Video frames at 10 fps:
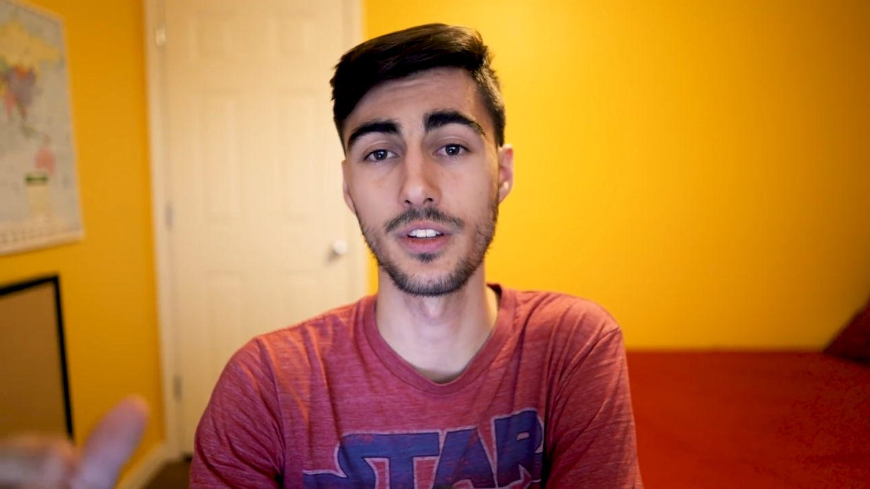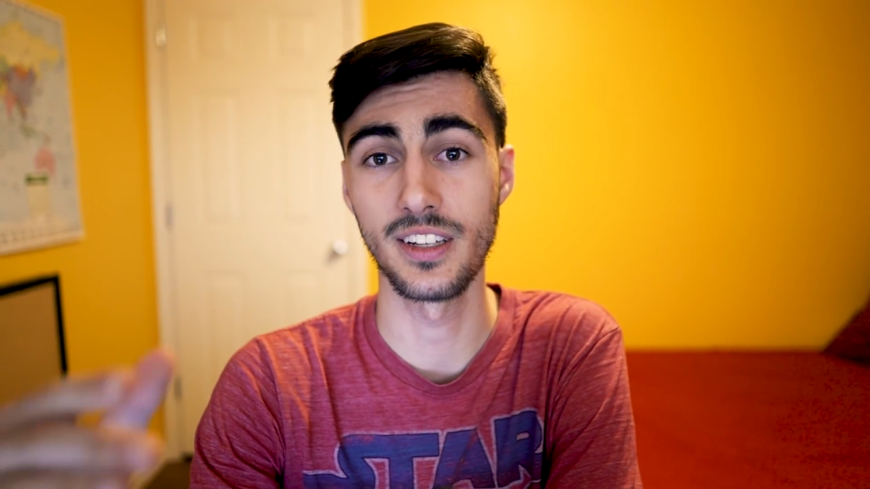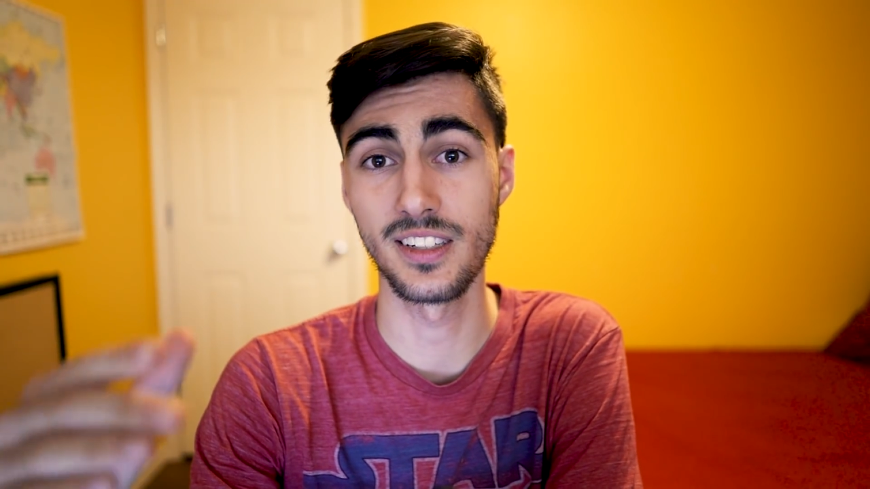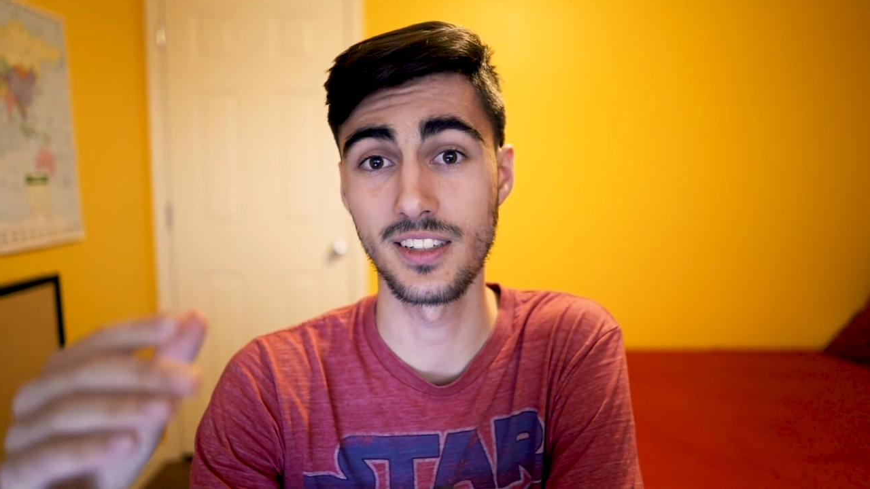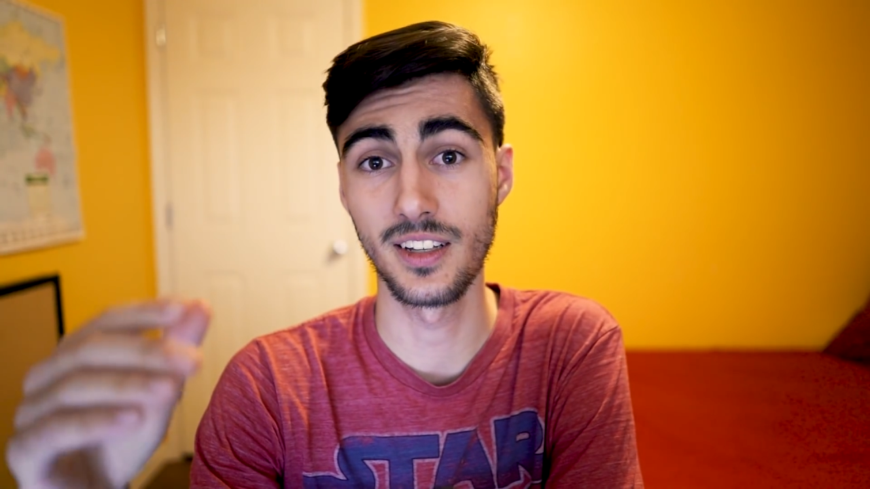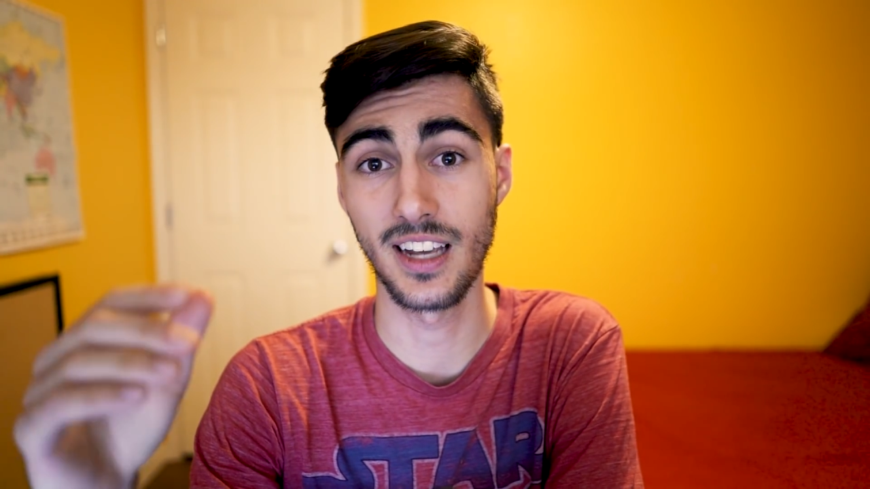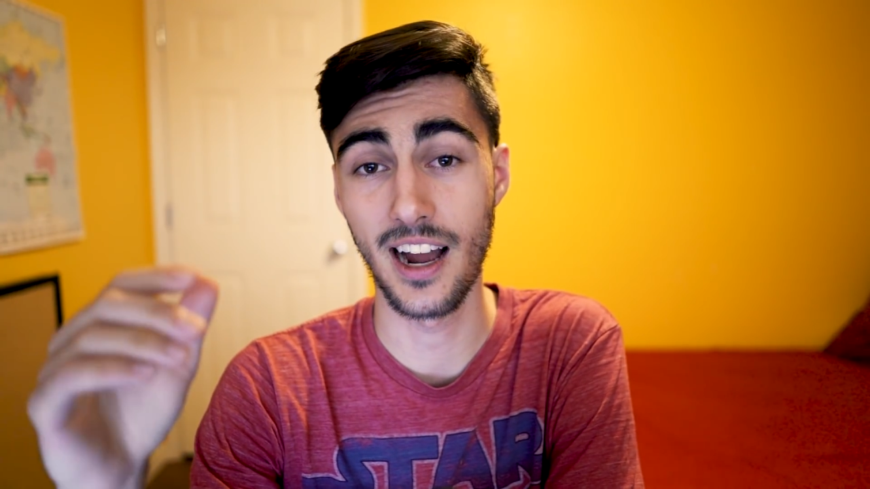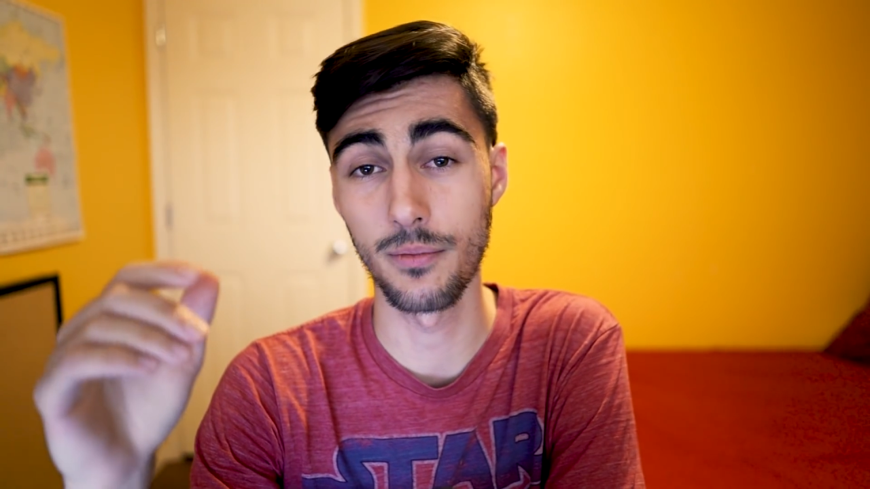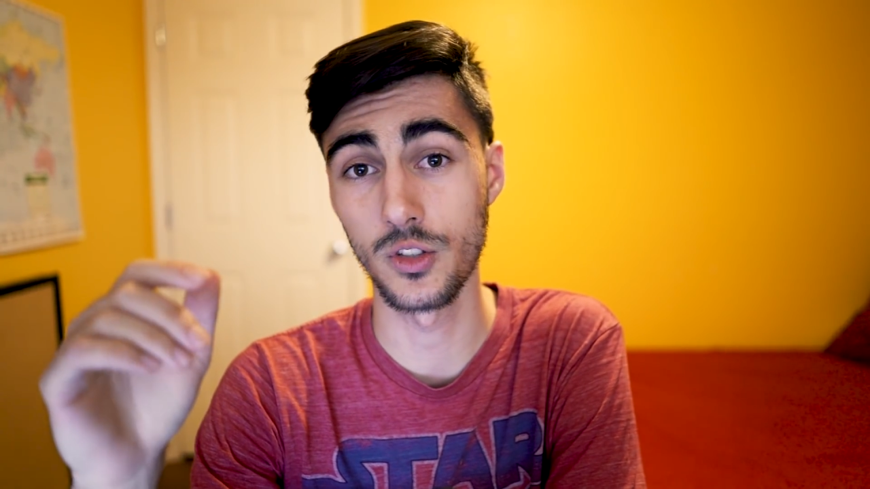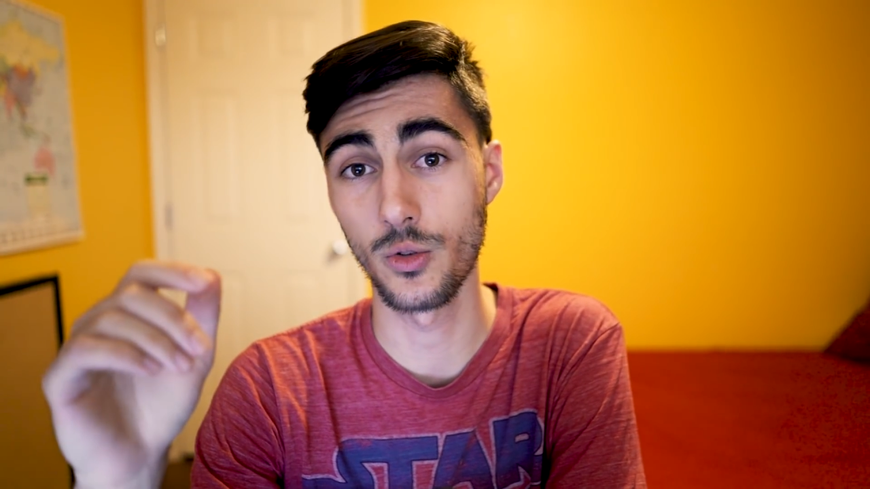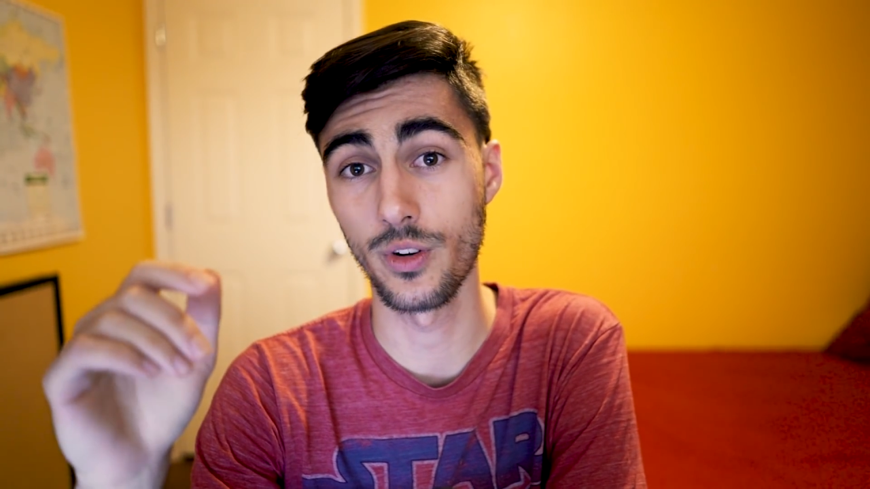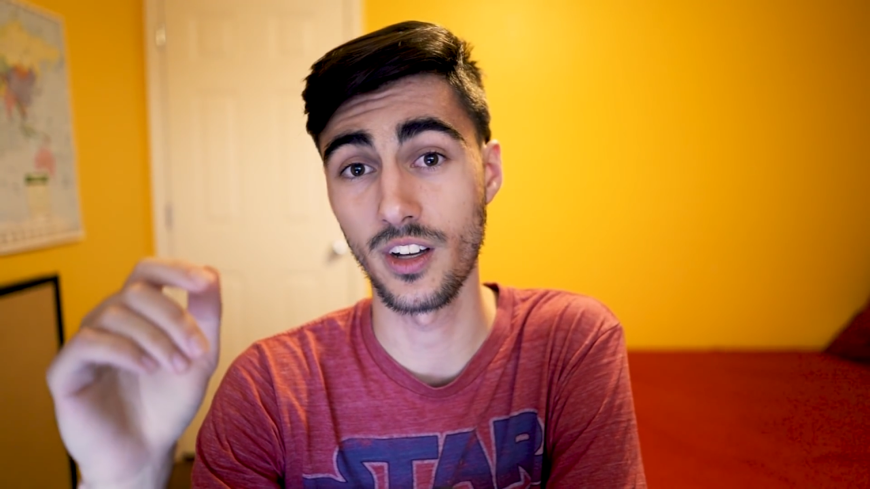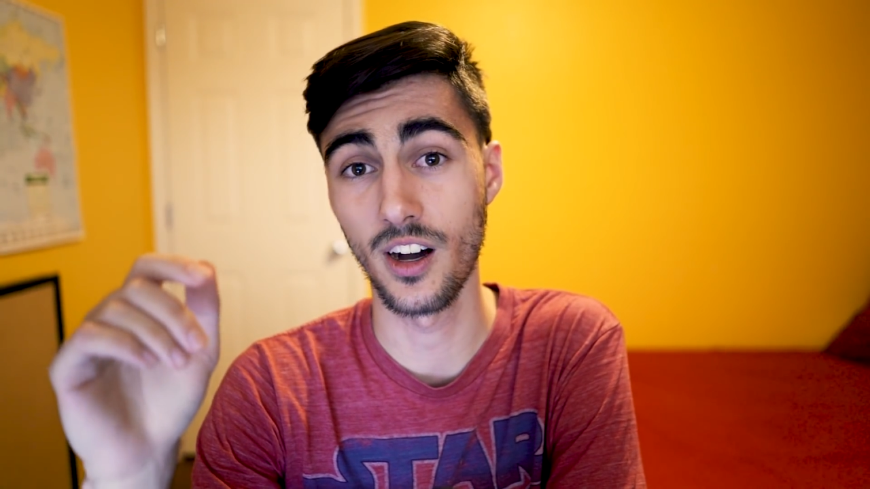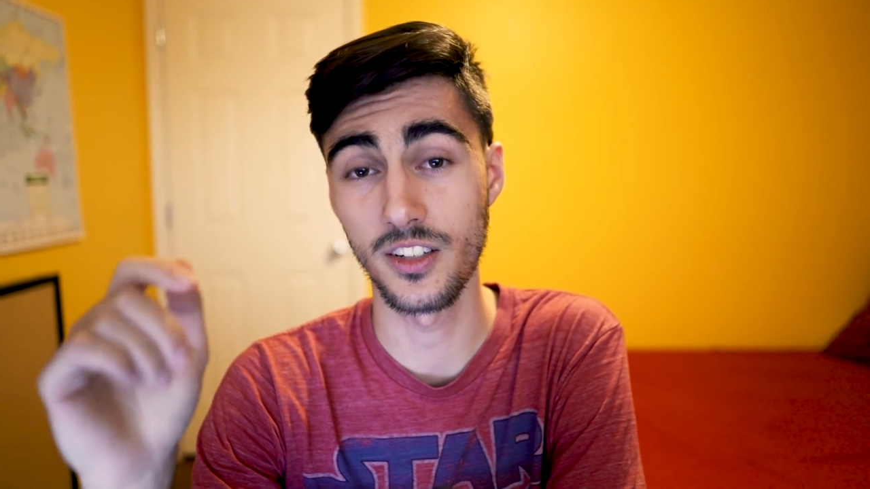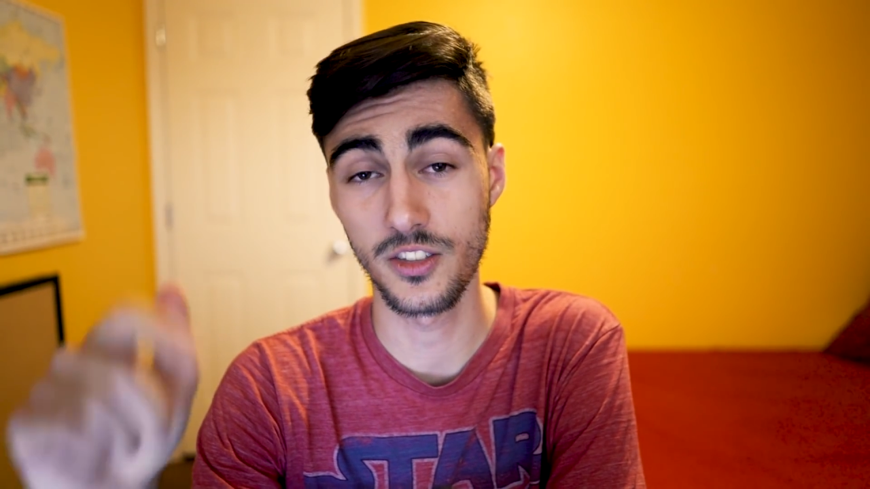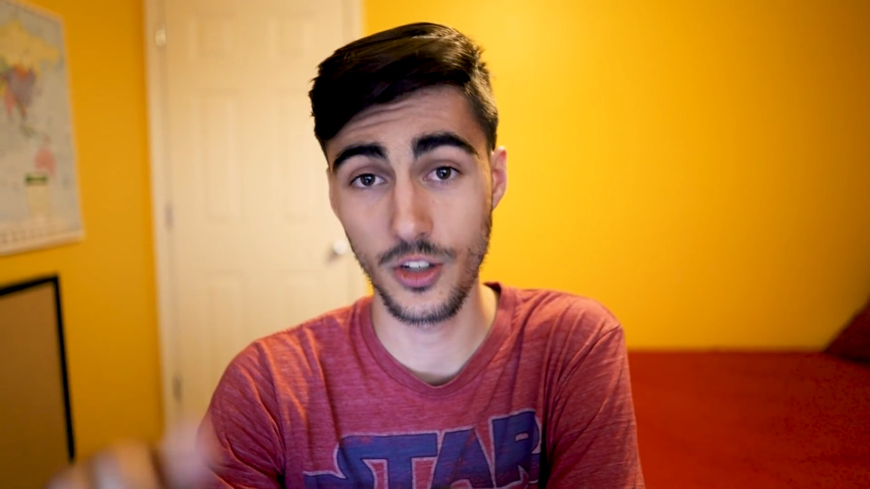This camera is going to cost